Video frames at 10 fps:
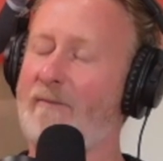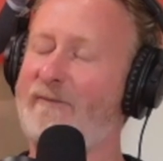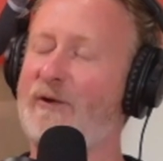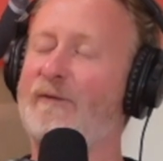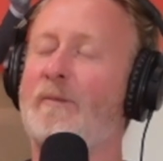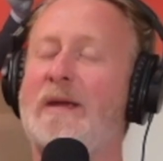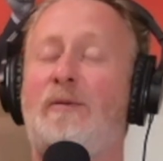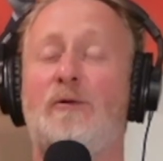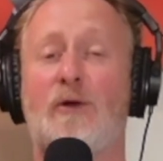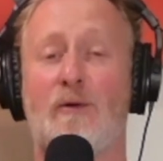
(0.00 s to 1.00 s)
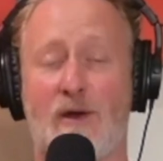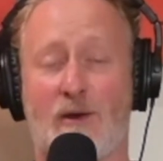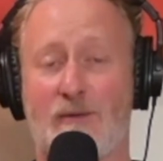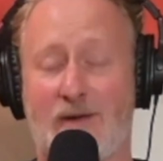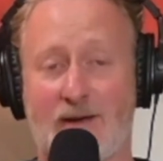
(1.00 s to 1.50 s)
Just for people who don't
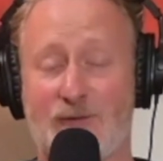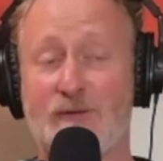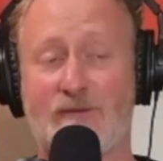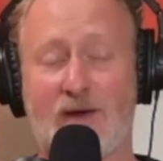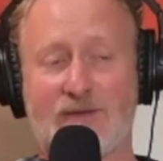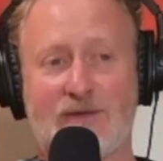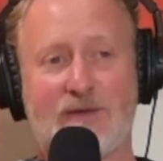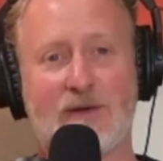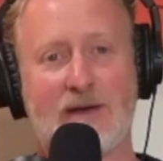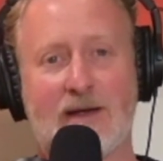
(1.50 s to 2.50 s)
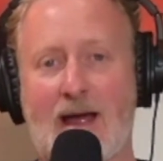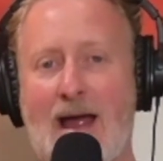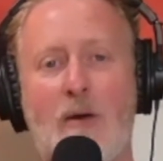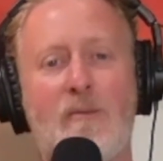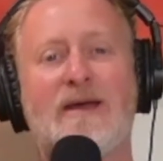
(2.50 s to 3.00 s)
know, I should have asked this earlier.
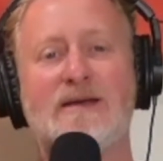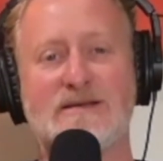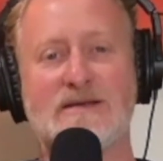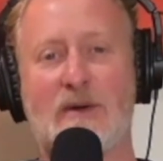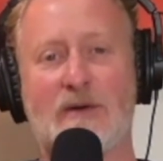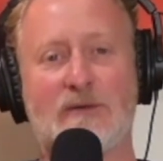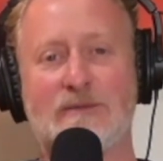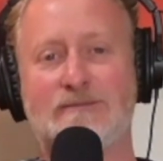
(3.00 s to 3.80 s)
How big is this boat?